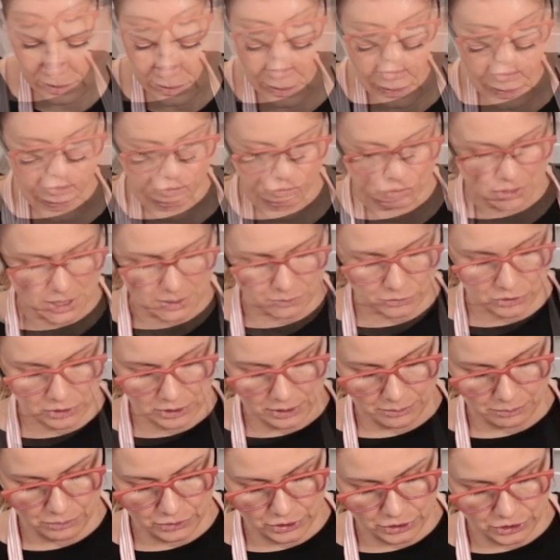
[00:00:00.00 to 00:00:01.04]
So now I'm
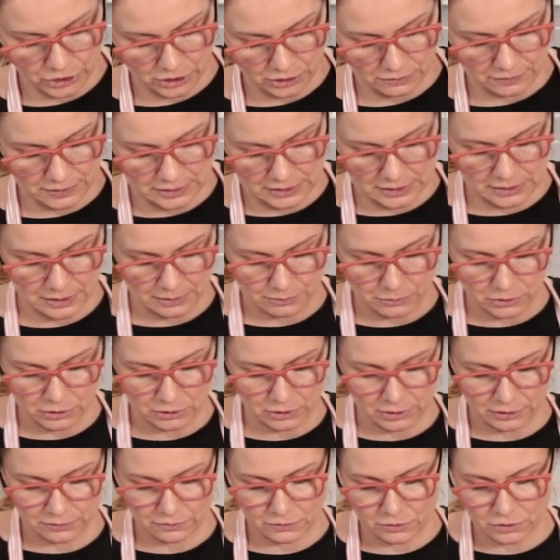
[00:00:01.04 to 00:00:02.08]
gonna brush it with some
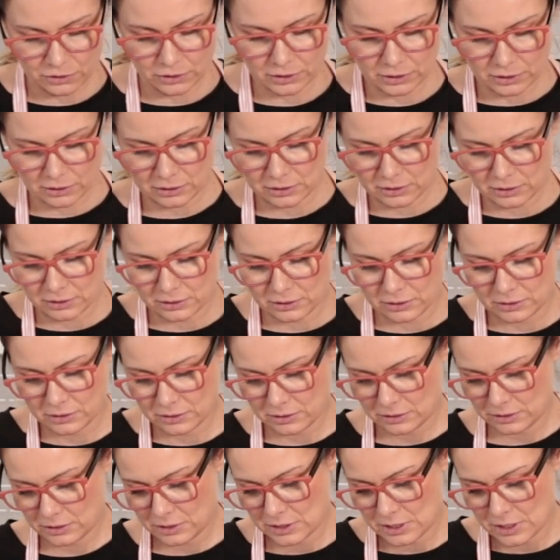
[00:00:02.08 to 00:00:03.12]
olive oil.
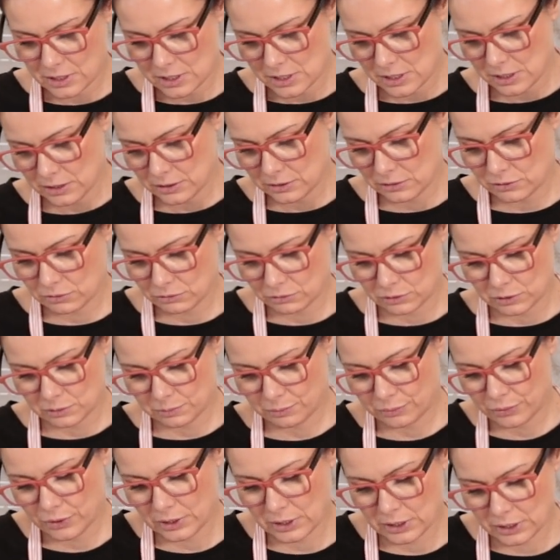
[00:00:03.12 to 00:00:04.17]
So
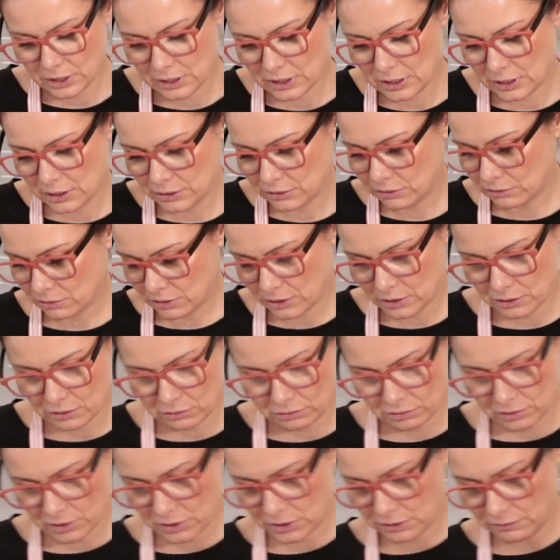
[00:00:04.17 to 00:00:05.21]
spread it in. You can
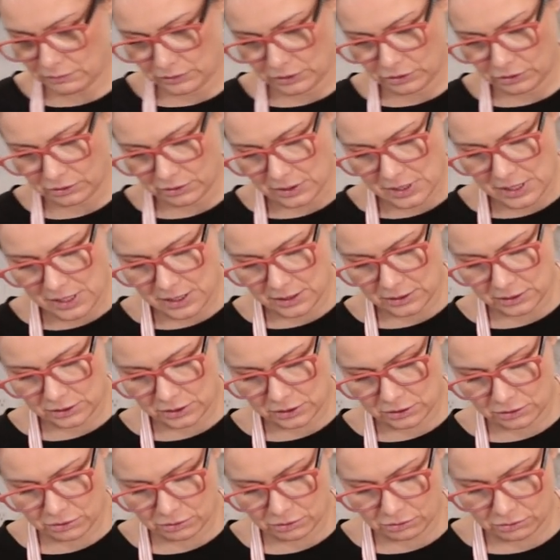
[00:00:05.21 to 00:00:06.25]
do this with your
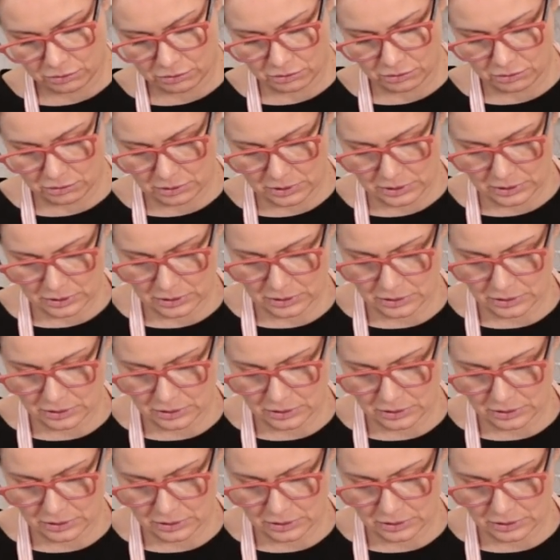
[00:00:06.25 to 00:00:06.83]
hands too.